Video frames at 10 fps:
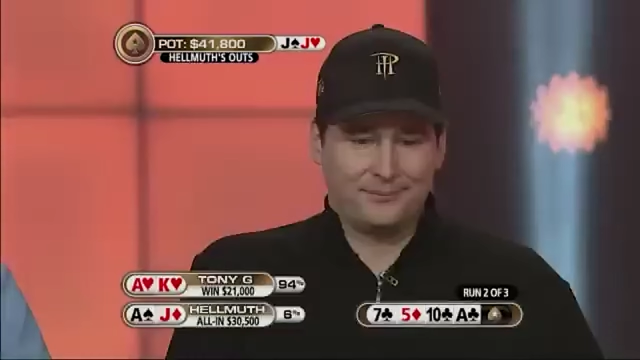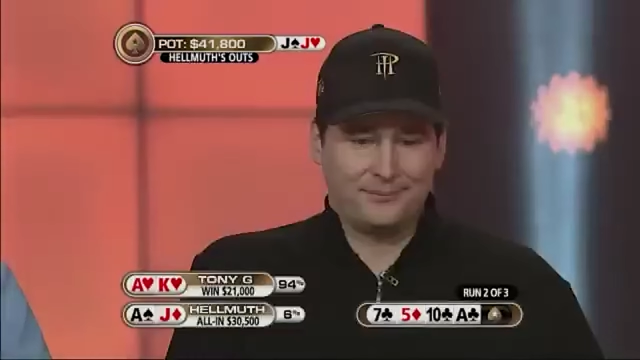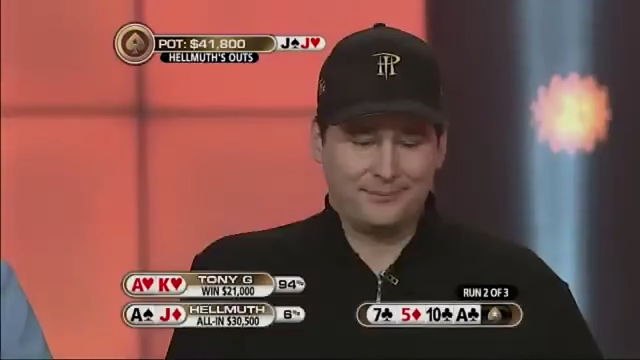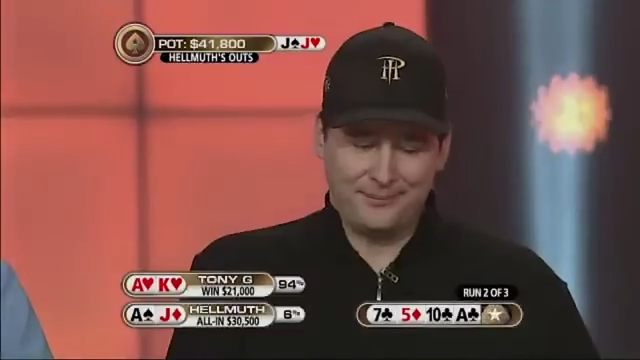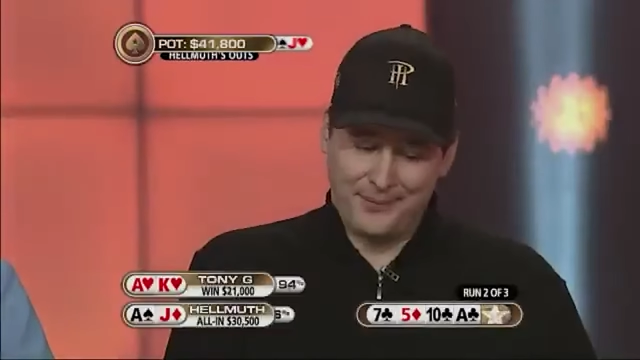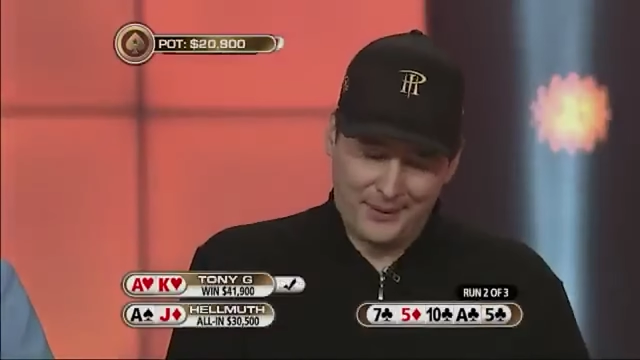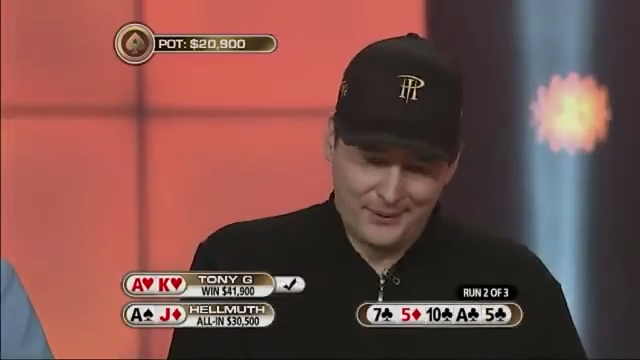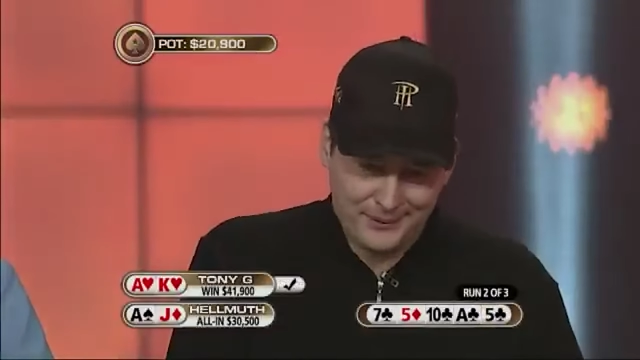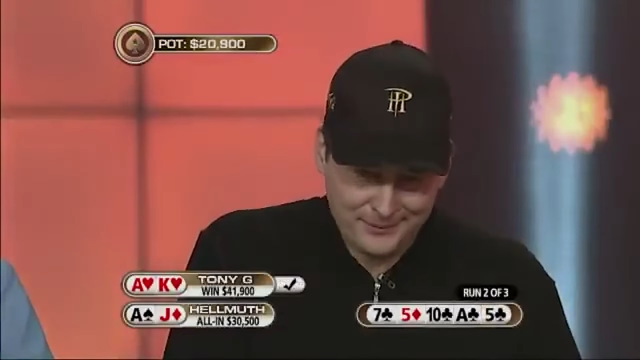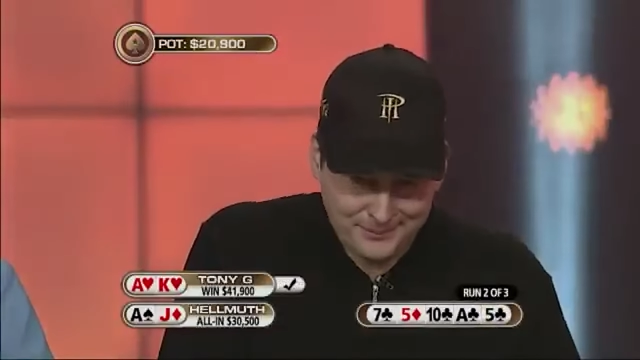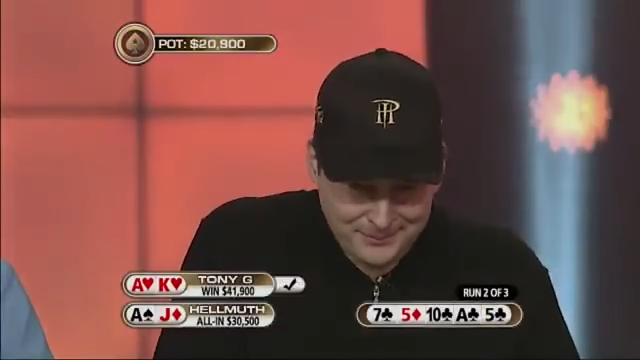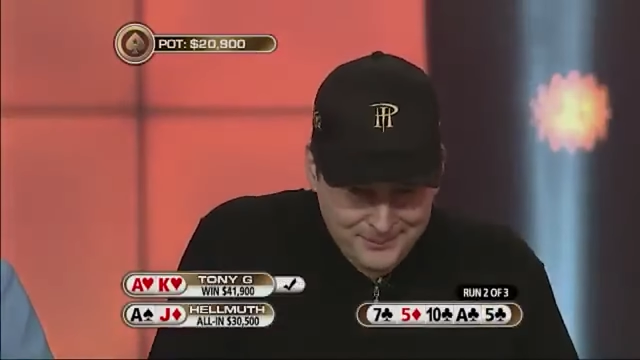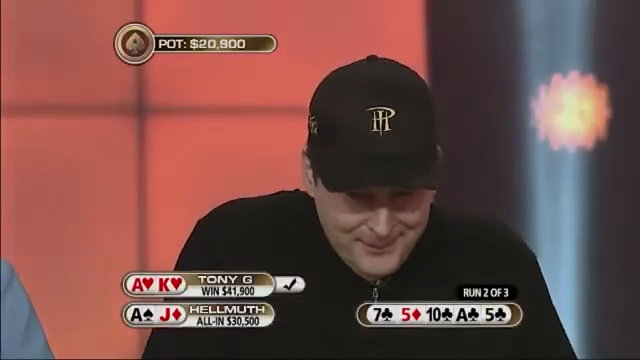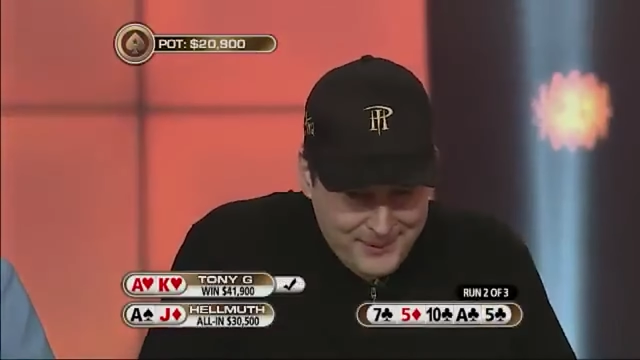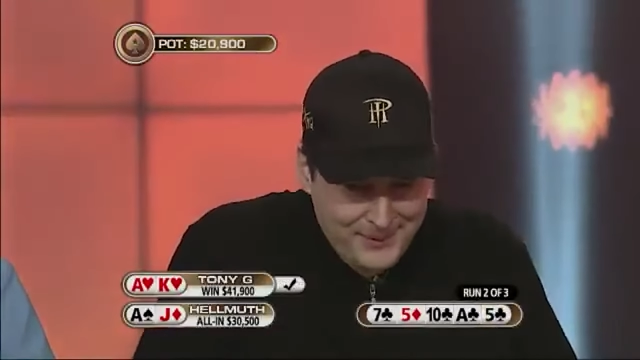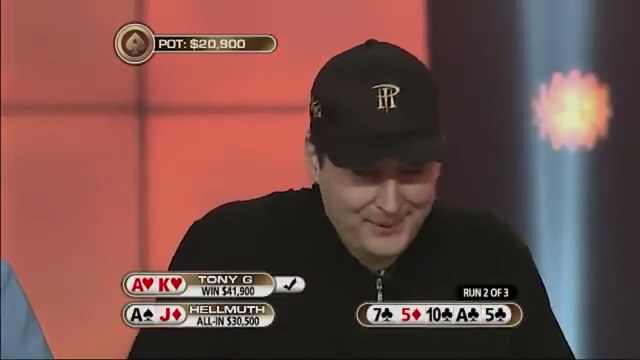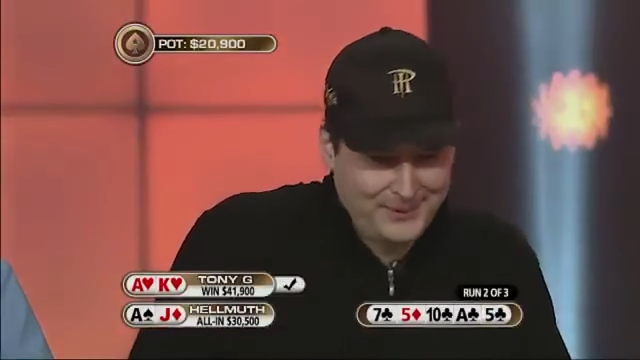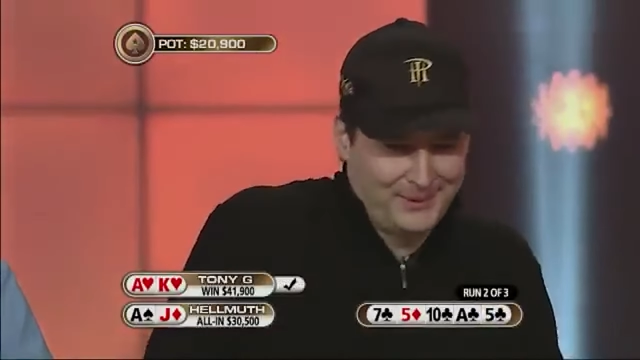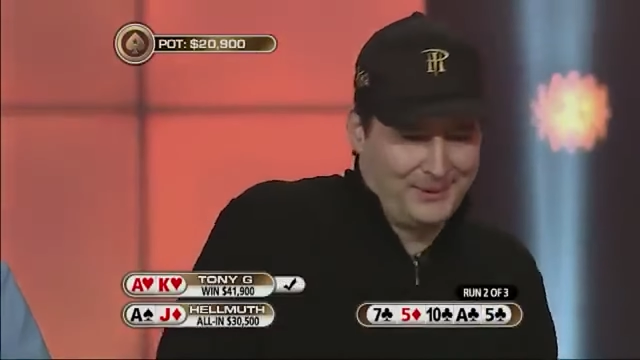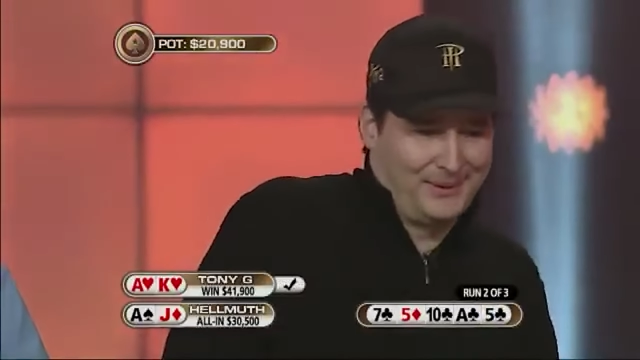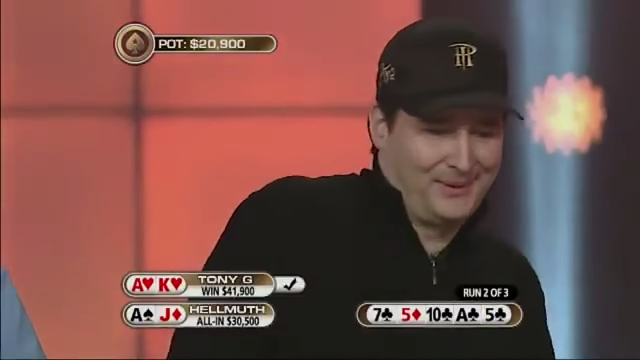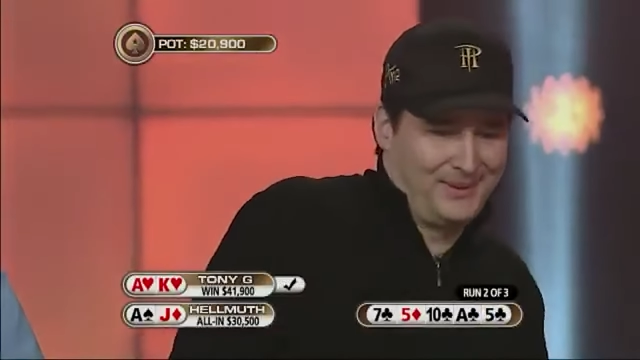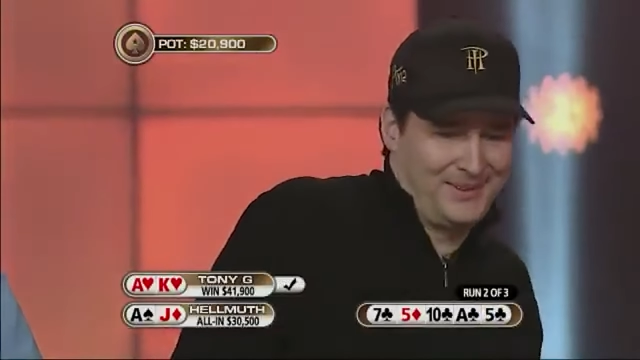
your local card game, it serves as a